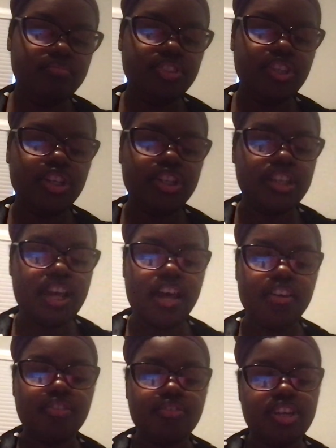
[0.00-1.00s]
because
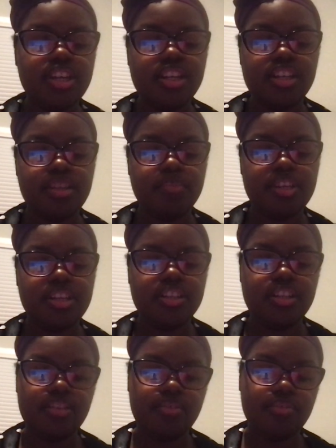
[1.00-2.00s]
aggravated can be a
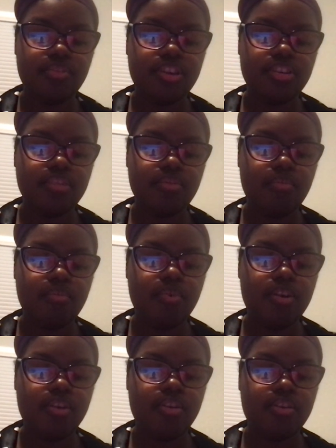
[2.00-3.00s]
different
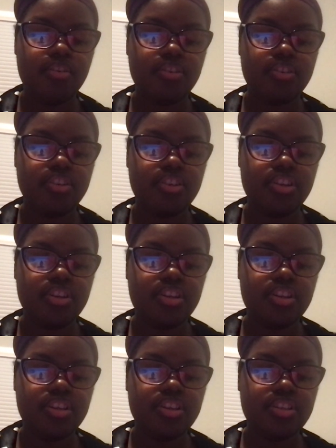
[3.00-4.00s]
word.
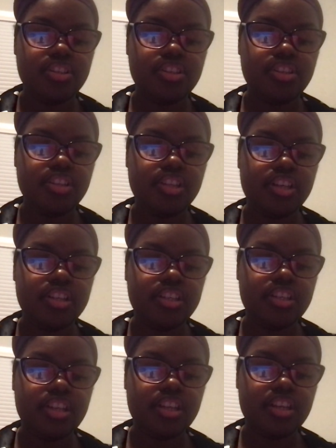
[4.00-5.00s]
So let's say,